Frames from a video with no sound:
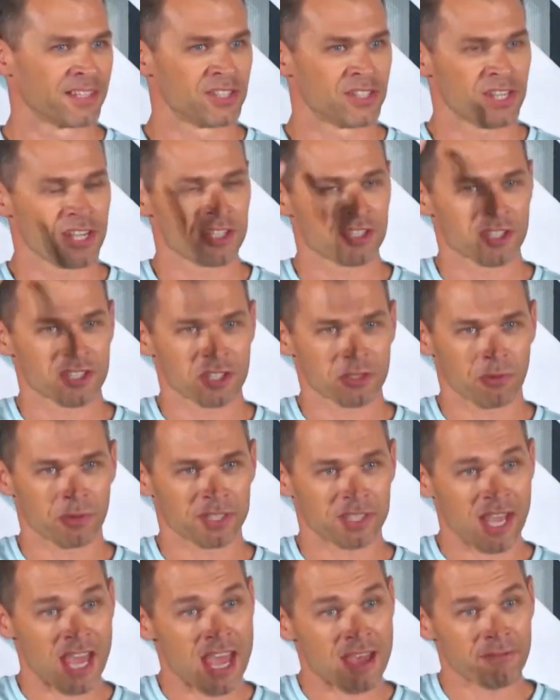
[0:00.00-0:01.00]
Jesus
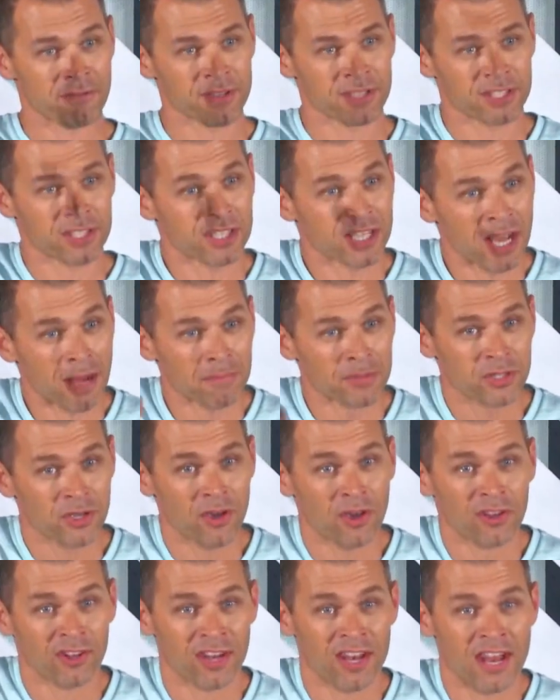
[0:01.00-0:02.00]
wants heaven to come
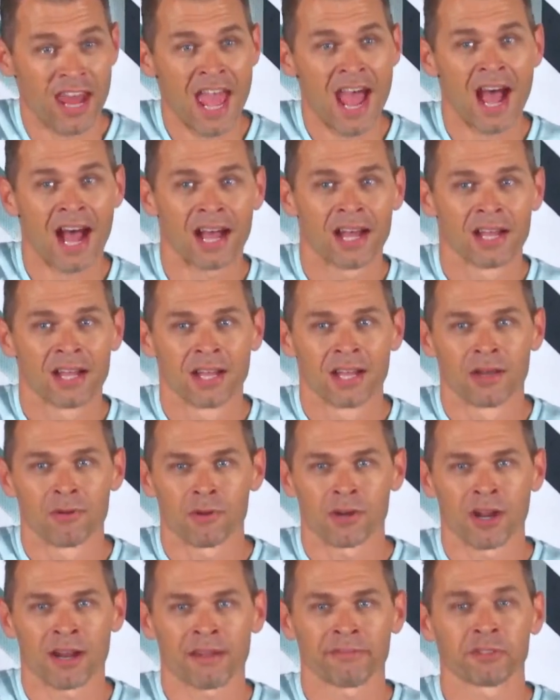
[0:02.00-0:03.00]
to earth now.
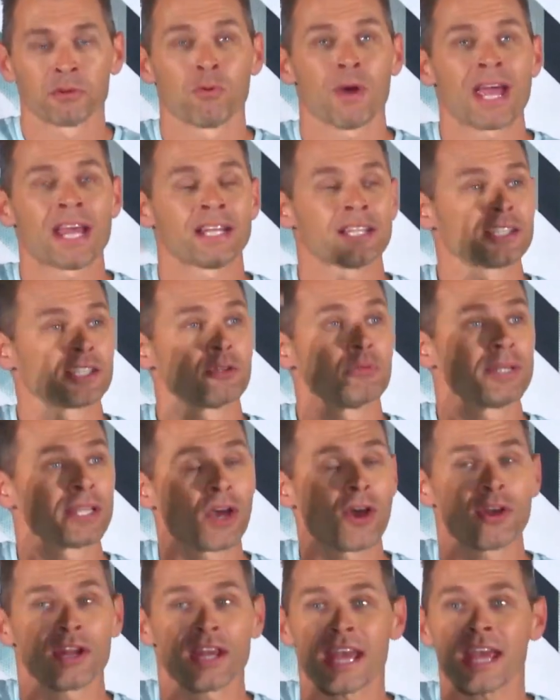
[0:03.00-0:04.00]
We don't have to wait till we
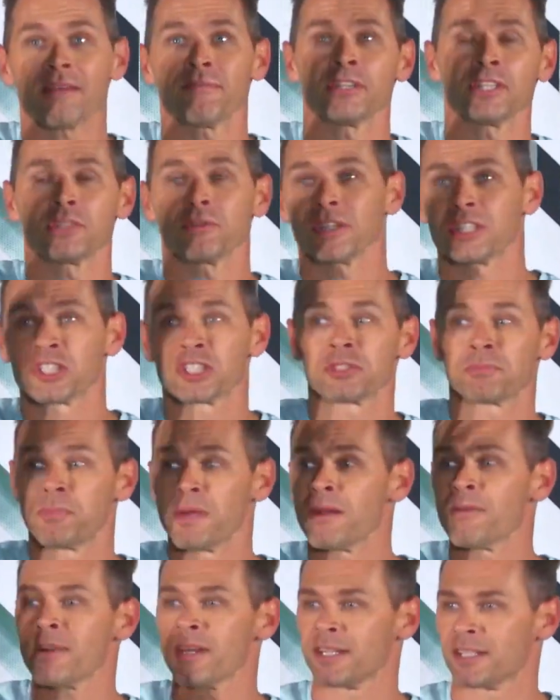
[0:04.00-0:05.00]
go to heaven to
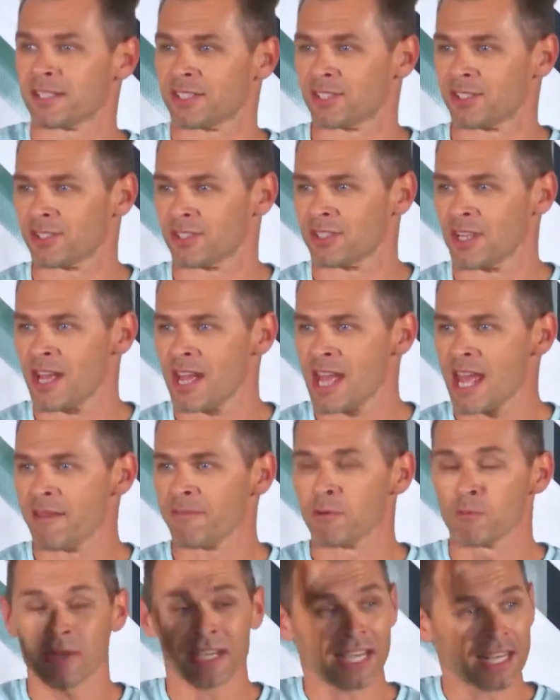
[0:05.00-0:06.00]
experience
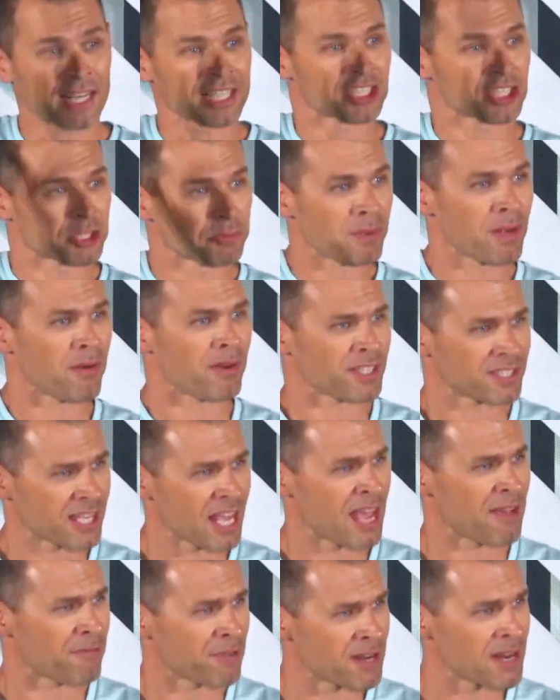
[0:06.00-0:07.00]
heaven. We can experience
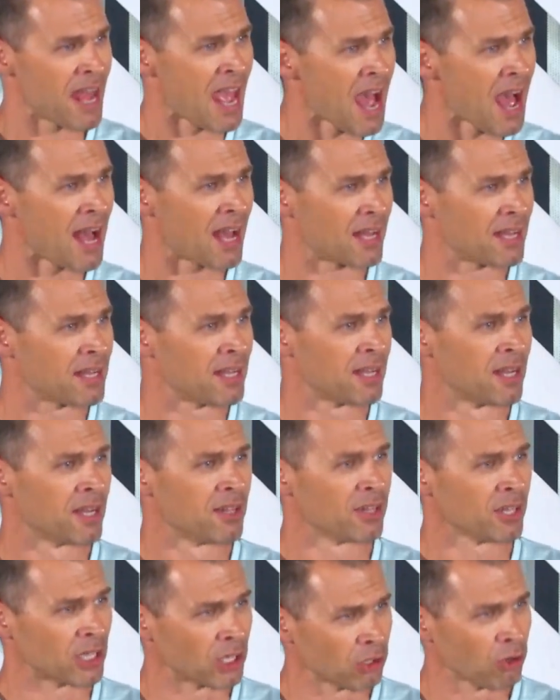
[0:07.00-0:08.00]
heaven now,
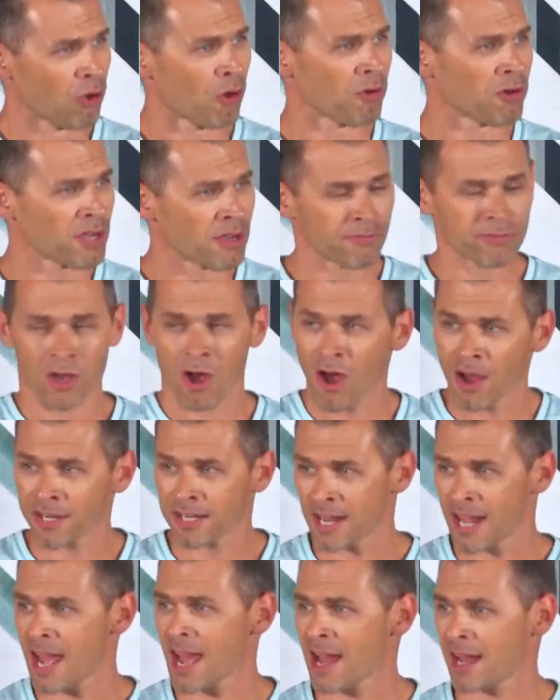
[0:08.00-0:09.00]
the glory of
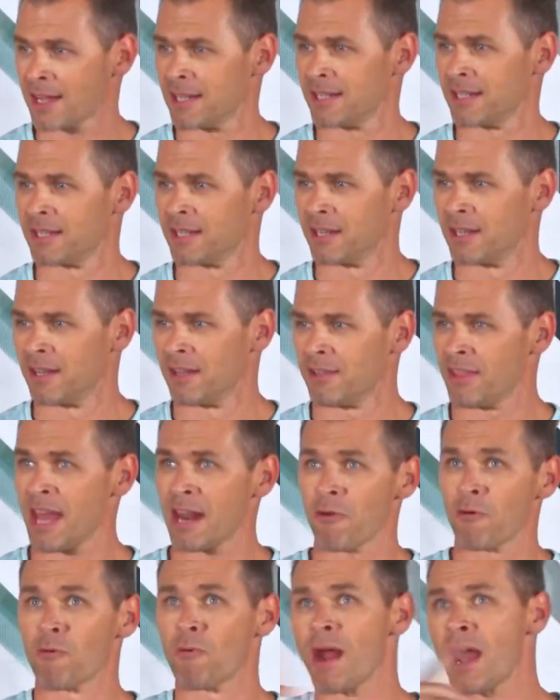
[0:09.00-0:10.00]
God now,
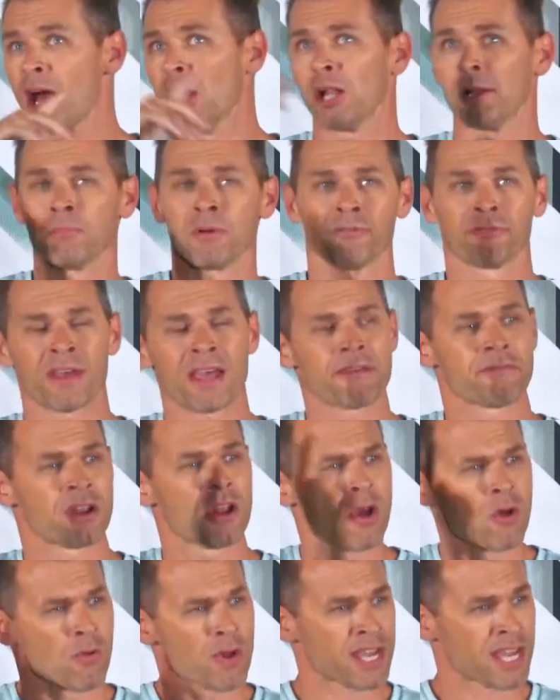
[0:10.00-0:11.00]
that realm of
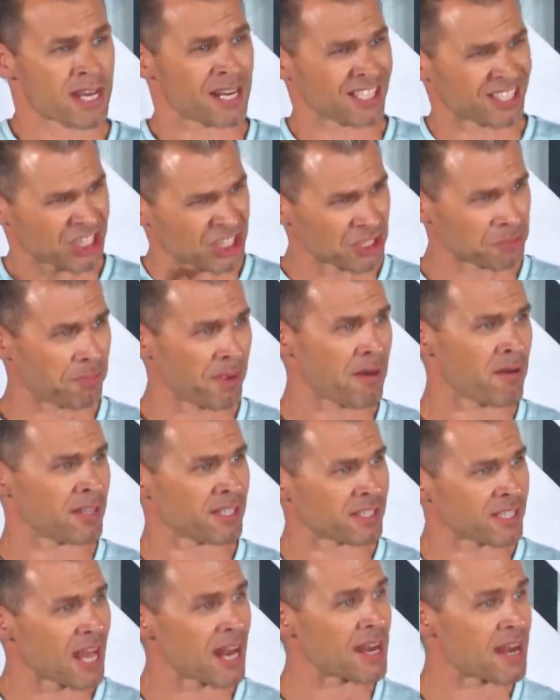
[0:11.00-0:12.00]
heaven. We can
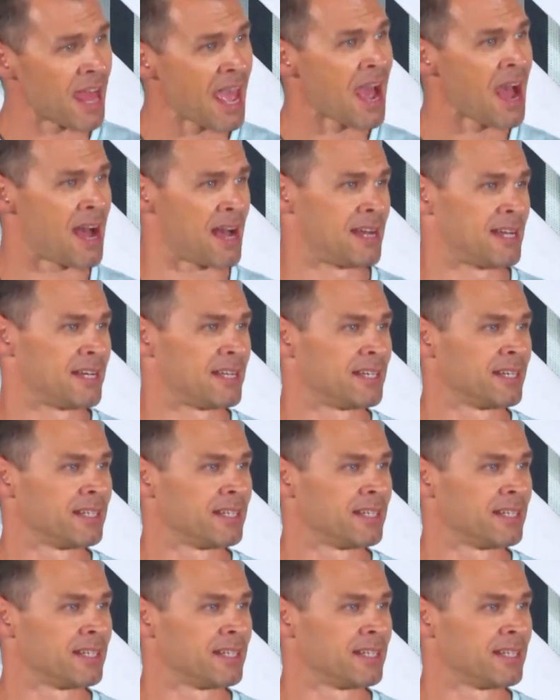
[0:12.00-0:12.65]
experience that now.